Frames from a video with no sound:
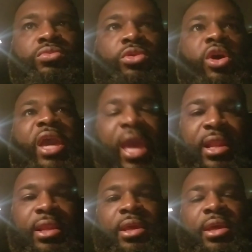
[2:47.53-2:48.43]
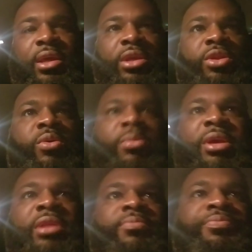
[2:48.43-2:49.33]
look at. You know what I
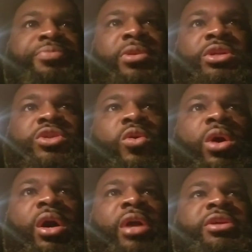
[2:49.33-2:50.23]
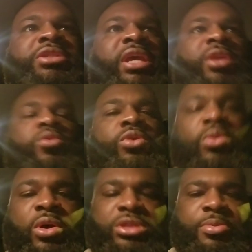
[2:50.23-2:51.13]
mean? So understand who
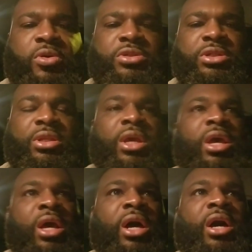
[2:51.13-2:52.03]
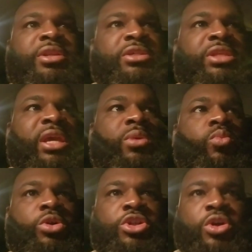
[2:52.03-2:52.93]
you are as a person. Understand
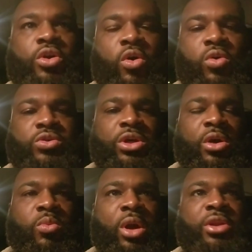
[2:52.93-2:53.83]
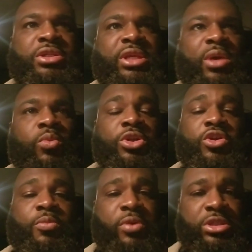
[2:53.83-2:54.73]
what your goals are. Understand what
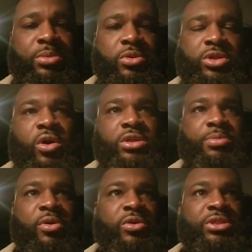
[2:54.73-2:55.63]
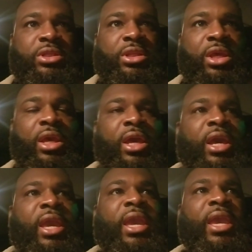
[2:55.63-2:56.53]
your principles are as a person.
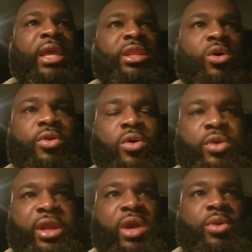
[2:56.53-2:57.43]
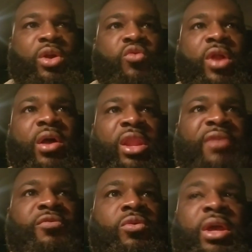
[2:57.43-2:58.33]
And on a ground
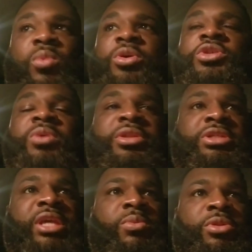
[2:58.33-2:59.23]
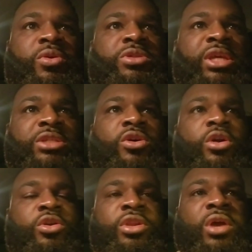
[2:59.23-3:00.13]
level, and once you understand what those things are,
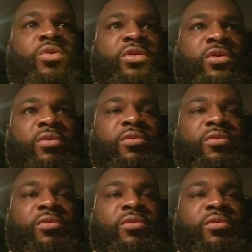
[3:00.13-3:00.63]
you're not going to